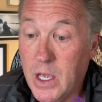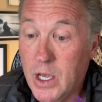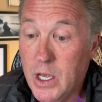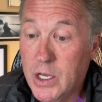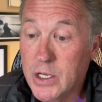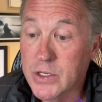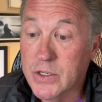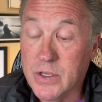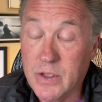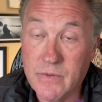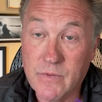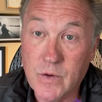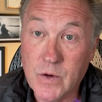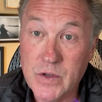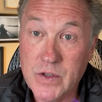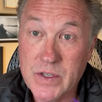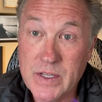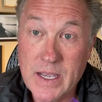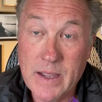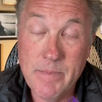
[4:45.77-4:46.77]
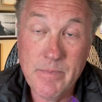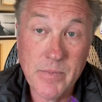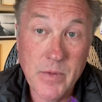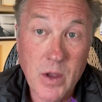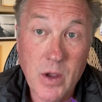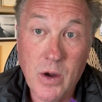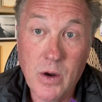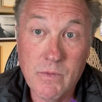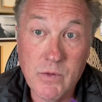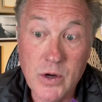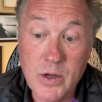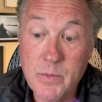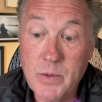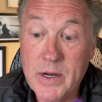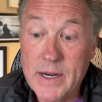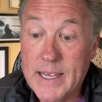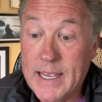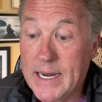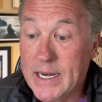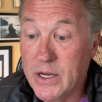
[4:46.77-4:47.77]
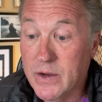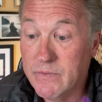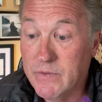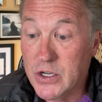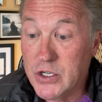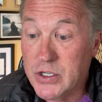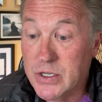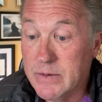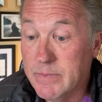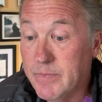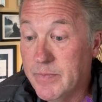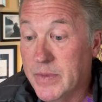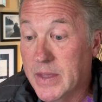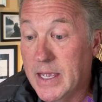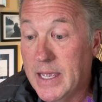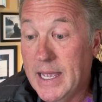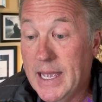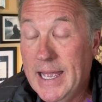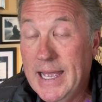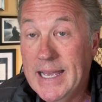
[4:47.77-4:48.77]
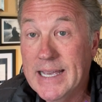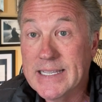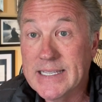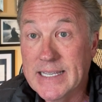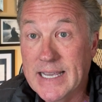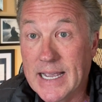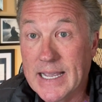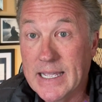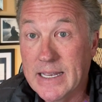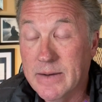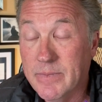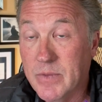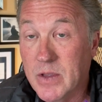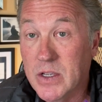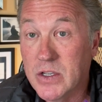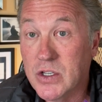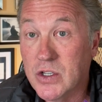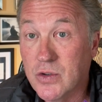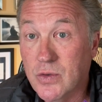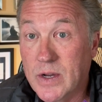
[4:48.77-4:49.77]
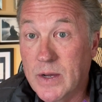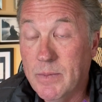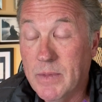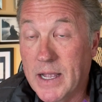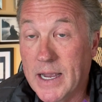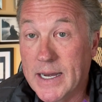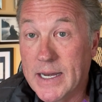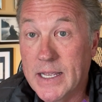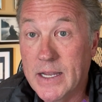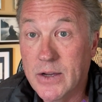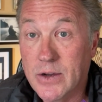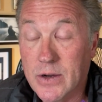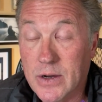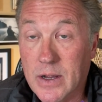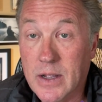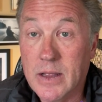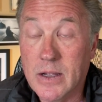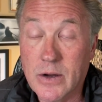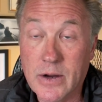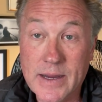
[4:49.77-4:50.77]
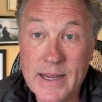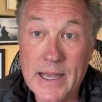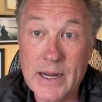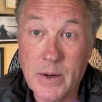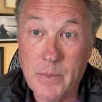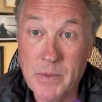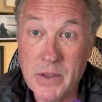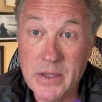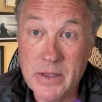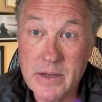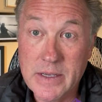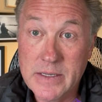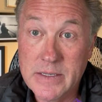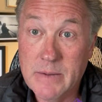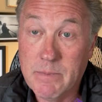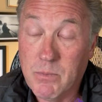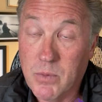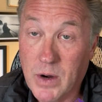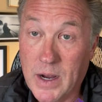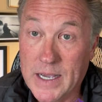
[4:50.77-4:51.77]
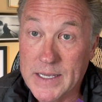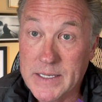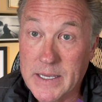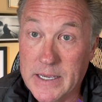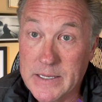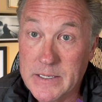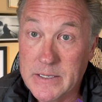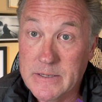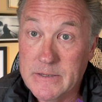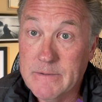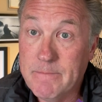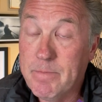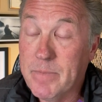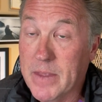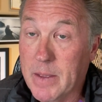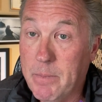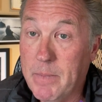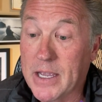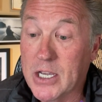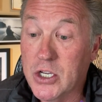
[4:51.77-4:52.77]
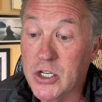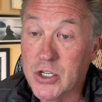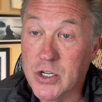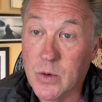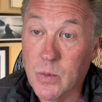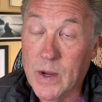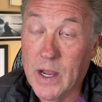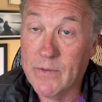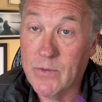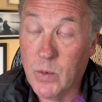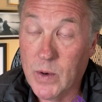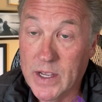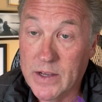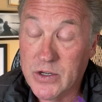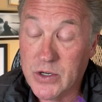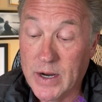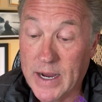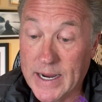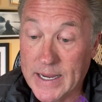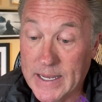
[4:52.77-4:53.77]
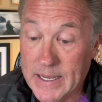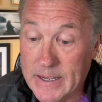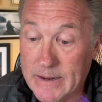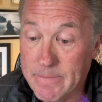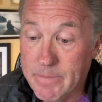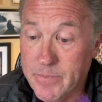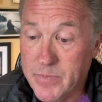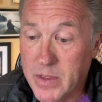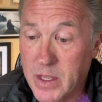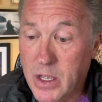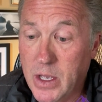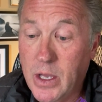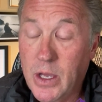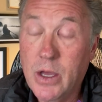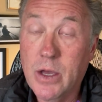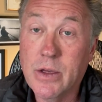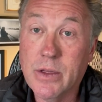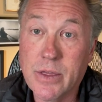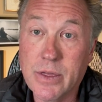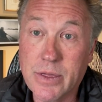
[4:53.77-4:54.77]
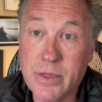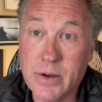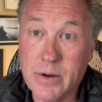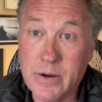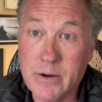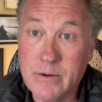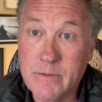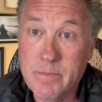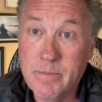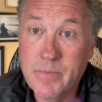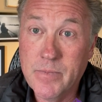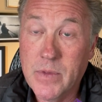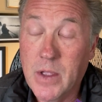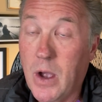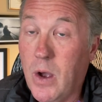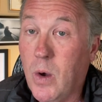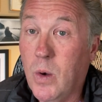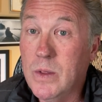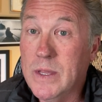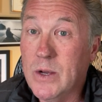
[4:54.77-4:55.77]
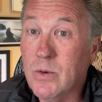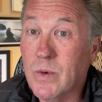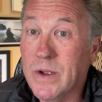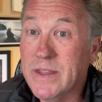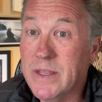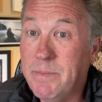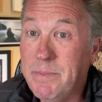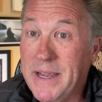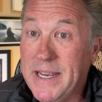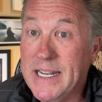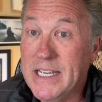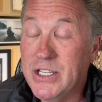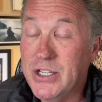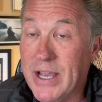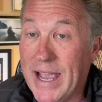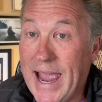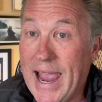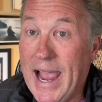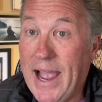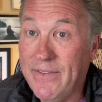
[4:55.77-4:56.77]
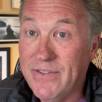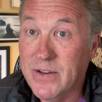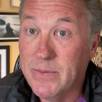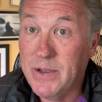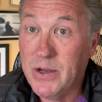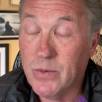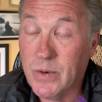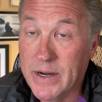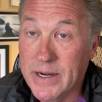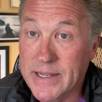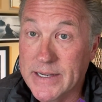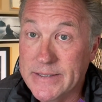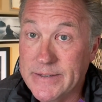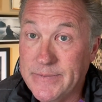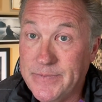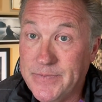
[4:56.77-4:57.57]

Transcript: So the first step, over communicating your vision. Second, streamlining your clear accountabilities and processes, making sure we have a way of tracking it. Third, only run the meetings you have to be running,